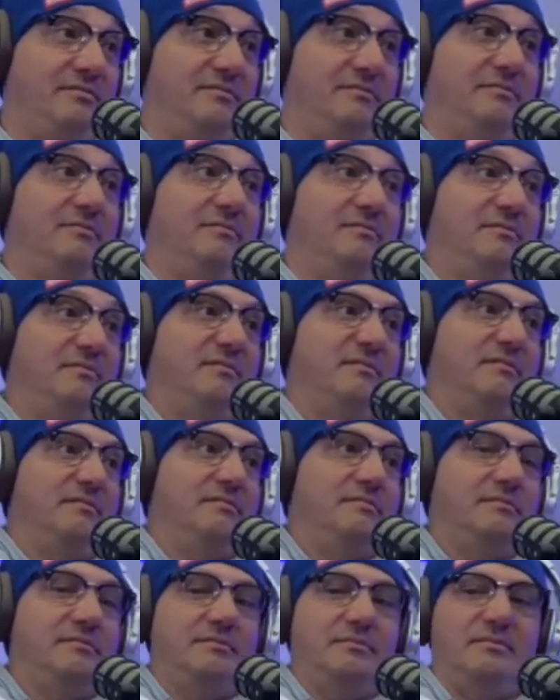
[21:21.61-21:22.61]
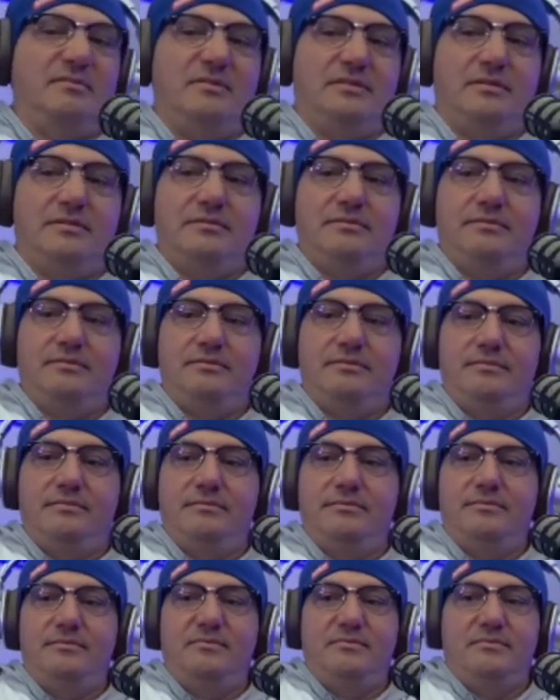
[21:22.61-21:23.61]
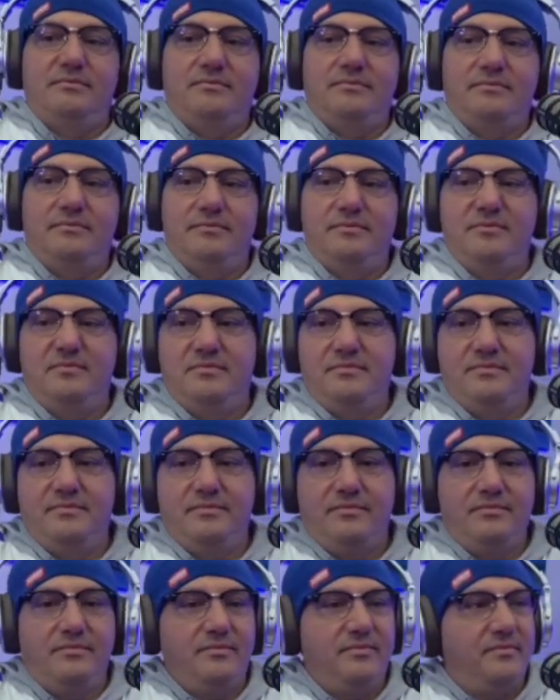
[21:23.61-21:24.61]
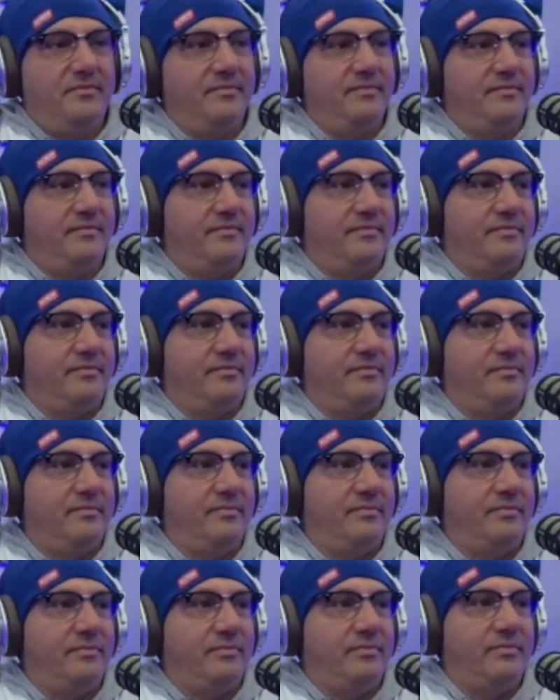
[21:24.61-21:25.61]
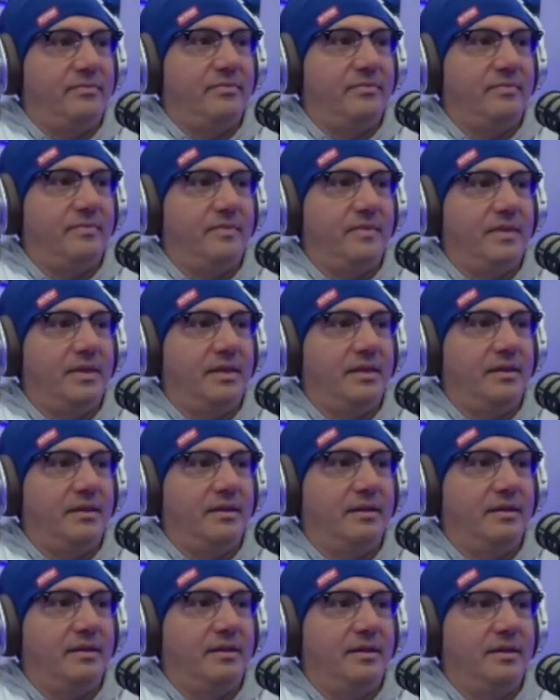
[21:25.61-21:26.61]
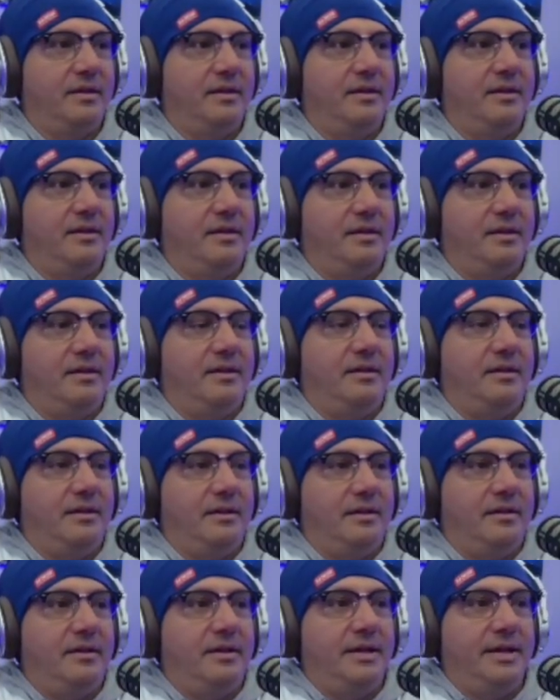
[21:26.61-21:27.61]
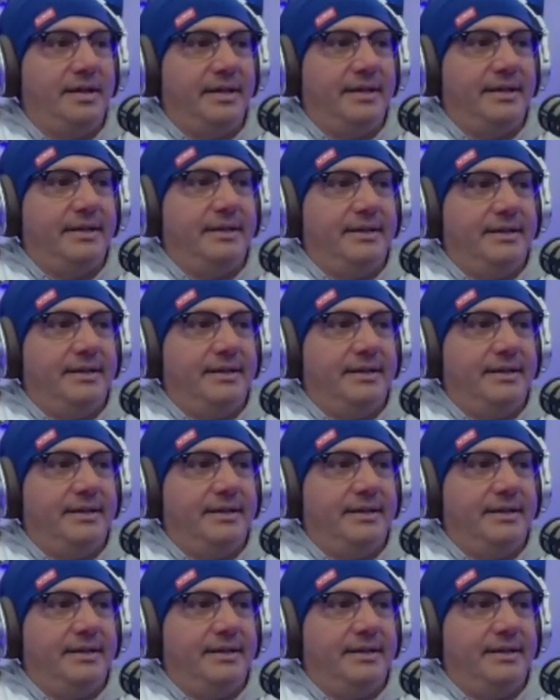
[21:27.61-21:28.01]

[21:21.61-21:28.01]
(not speaking)